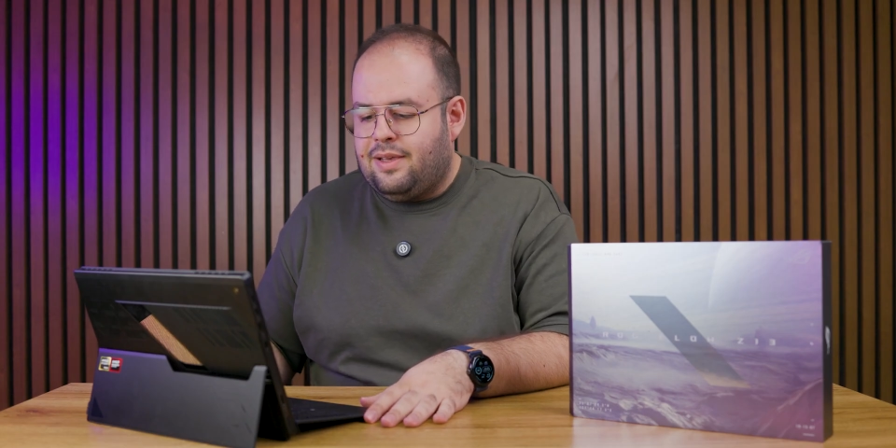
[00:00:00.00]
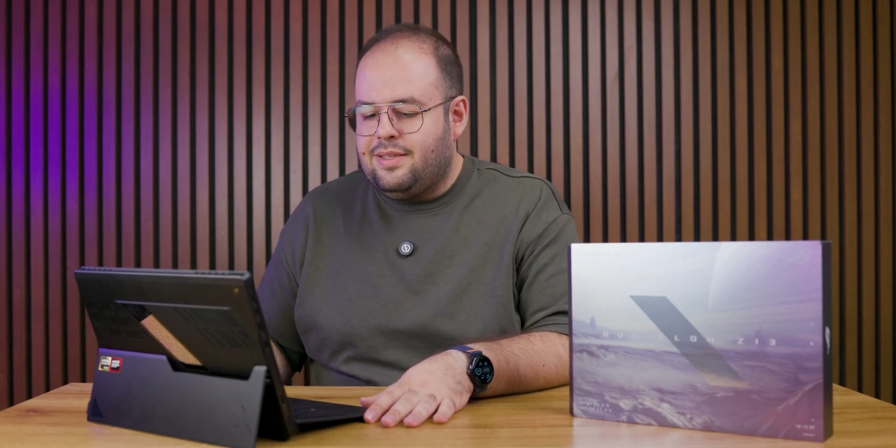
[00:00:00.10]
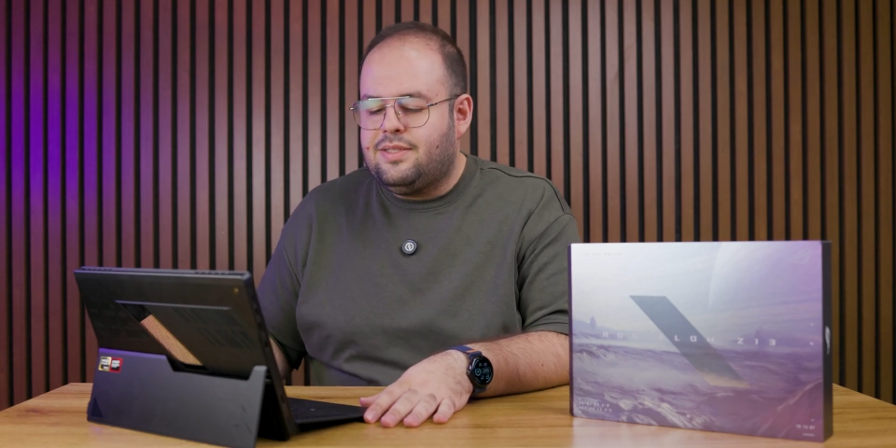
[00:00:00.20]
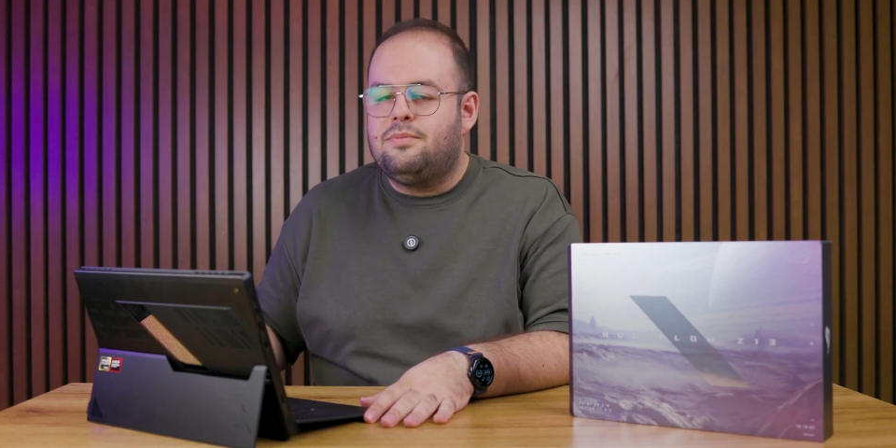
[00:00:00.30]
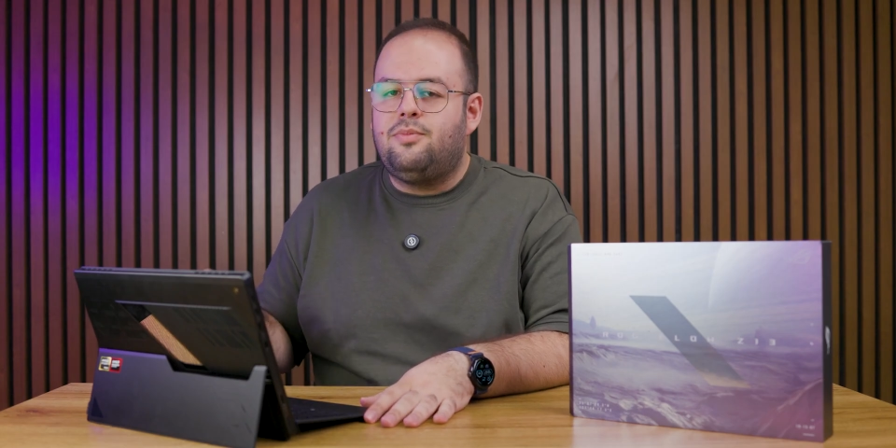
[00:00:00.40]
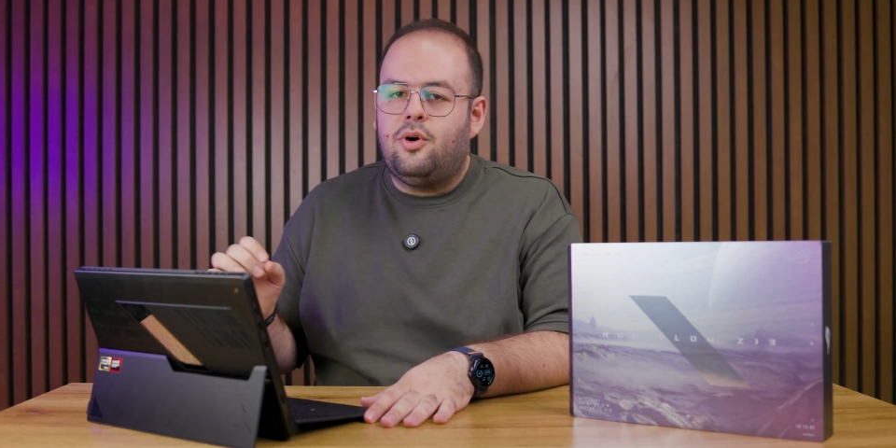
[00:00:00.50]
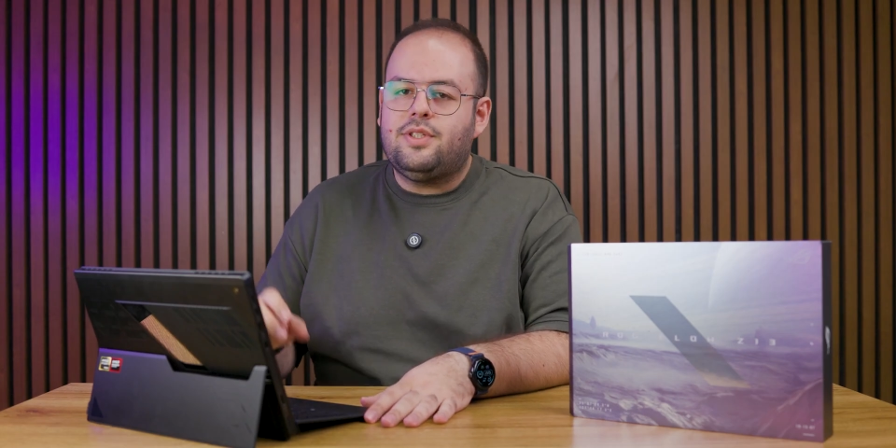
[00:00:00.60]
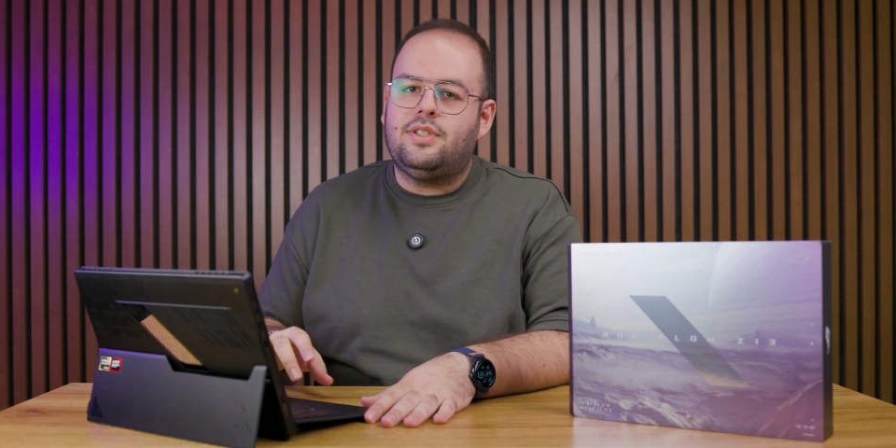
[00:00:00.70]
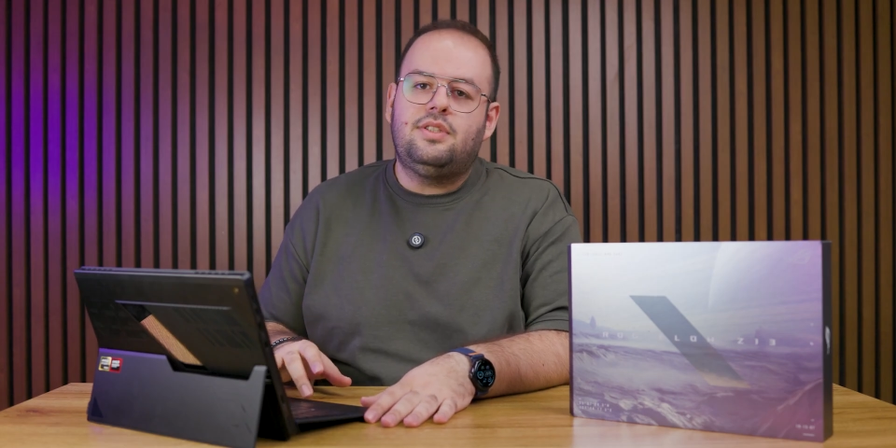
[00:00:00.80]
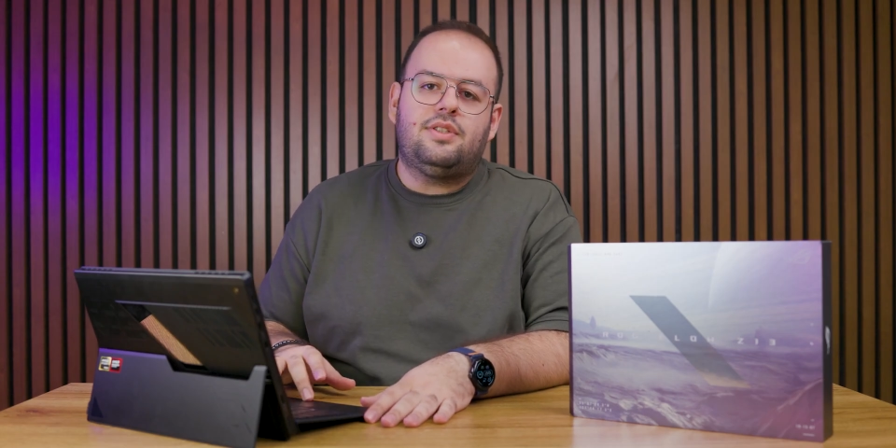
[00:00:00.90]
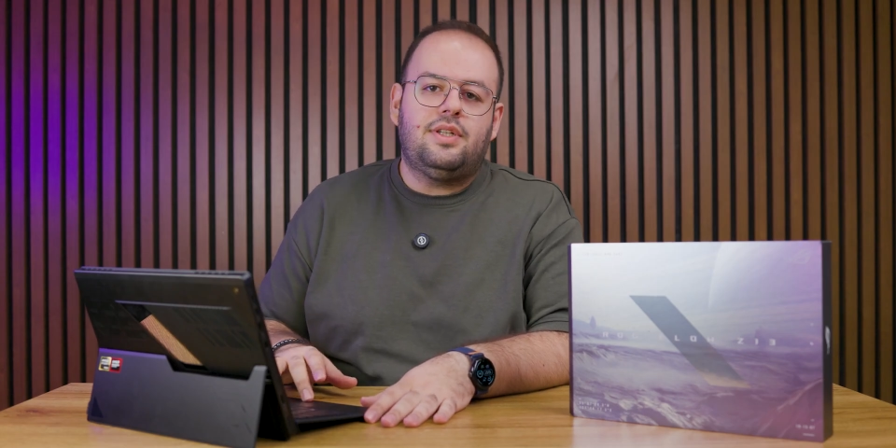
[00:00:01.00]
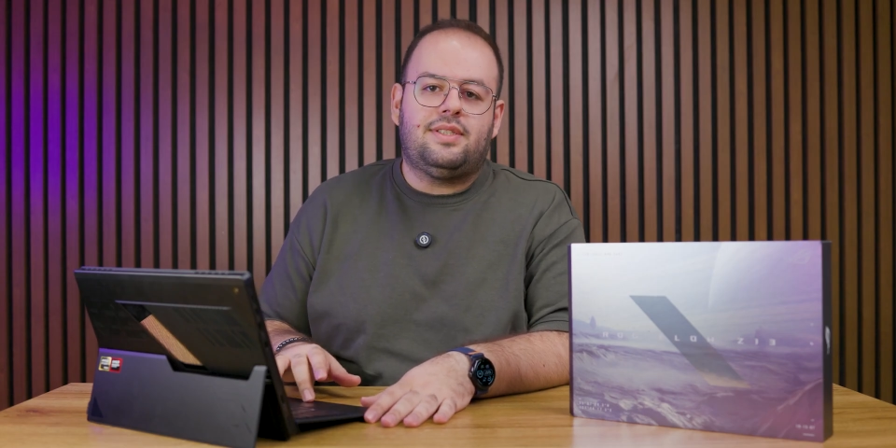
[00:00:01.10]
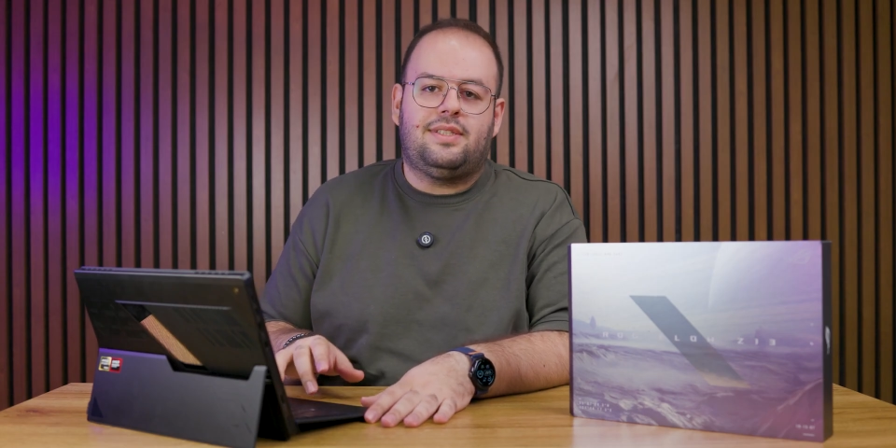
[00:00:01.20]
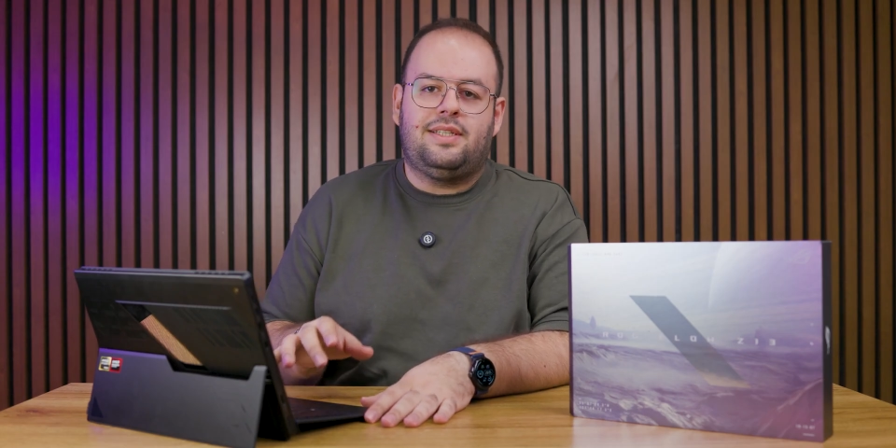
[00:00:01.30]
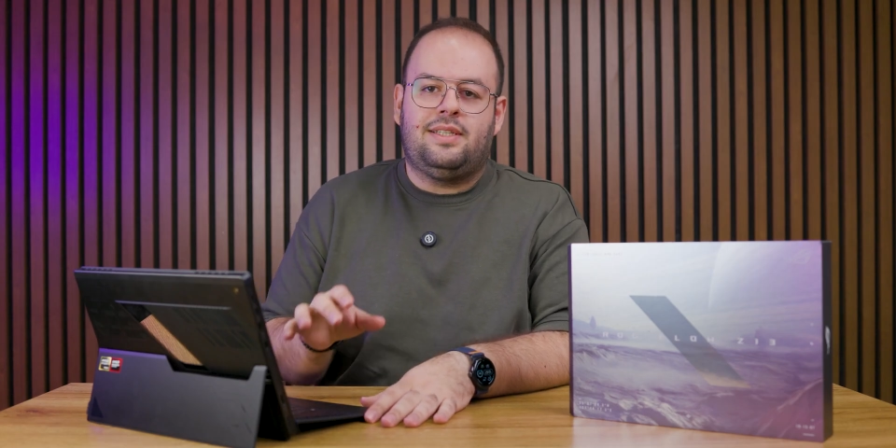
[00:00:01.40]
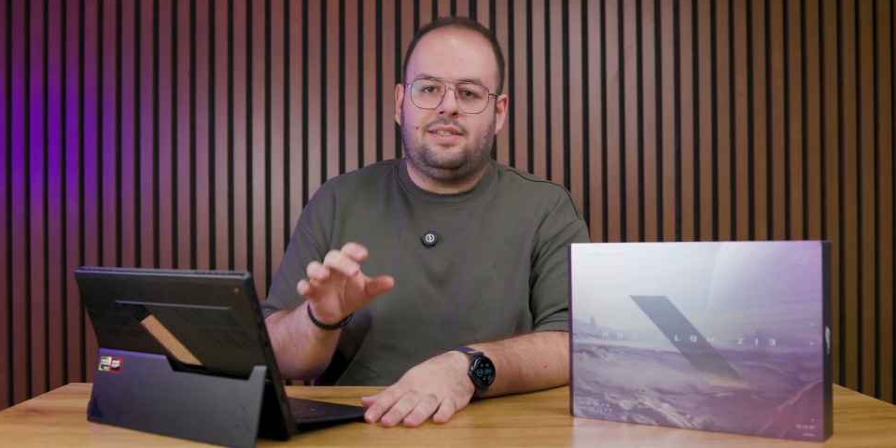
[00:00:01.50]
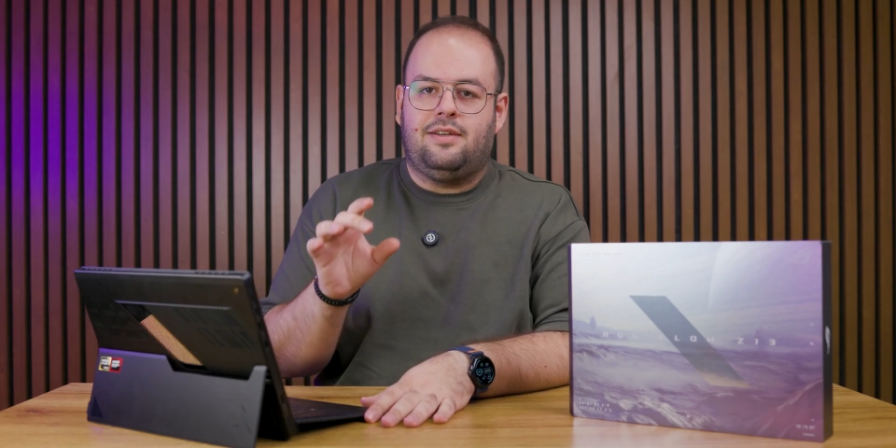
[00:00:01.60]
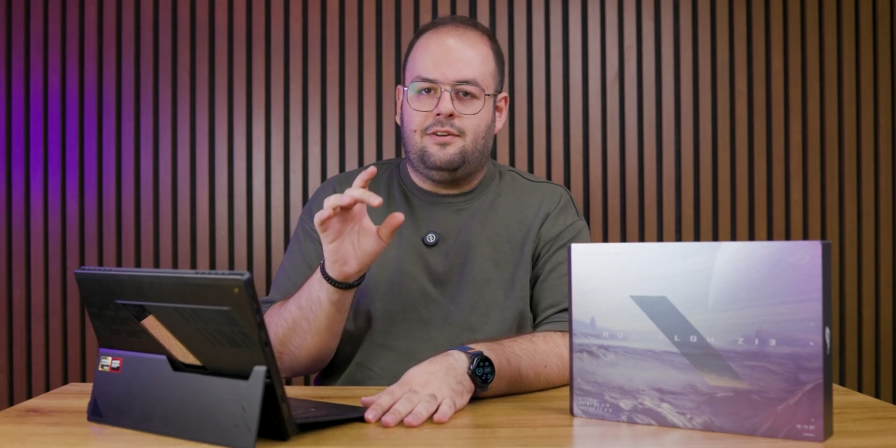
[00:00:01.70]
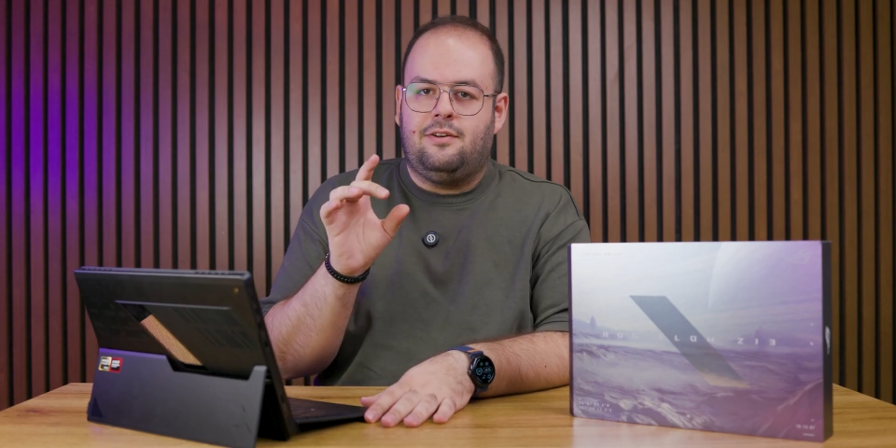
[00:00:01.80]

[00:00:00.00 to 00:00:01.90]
is the most interesting